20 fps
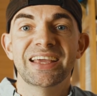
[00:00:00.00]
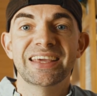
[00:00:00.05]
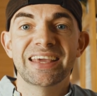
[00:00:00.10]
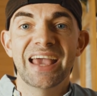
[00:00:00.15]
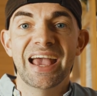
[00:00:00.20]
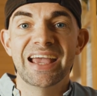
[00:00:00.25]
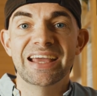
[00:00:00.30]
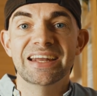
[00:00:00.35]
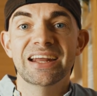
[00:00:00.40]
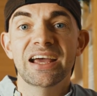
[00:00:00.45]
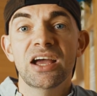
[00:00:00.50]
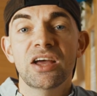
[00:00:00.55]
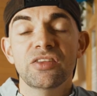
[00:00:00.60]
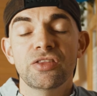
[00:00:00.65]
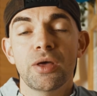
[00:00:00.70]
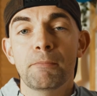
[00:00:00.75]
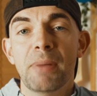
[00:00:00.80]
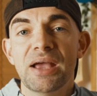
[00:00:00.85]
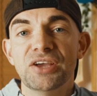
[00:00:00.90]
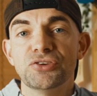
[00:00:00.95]
again
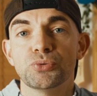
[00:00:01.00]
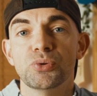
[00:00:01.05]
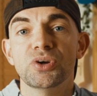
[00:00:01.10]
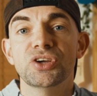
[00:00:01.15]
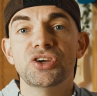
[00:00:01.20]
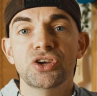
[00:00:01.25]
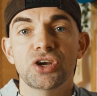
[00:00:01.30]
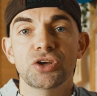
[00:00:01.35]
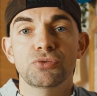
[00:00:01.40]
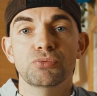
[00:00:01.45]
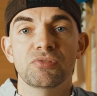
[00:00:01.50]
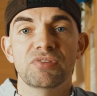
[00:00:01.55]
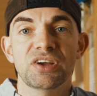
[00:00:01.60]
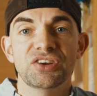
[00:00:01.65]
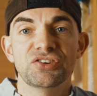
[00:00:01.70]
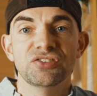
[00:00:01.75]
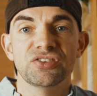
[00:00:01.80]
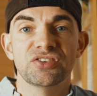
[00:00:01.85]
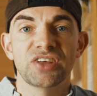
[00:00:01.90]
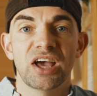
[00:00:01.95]
that makes for a good
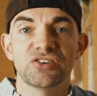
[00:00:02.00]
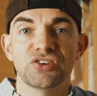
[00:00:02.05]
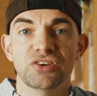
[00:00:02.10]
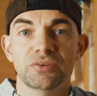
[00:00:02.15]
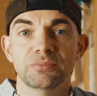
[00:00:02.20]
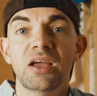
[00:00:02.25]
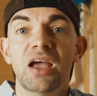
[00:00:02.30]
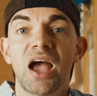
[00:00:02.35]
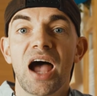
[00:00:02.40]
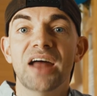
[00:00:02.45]
revision session.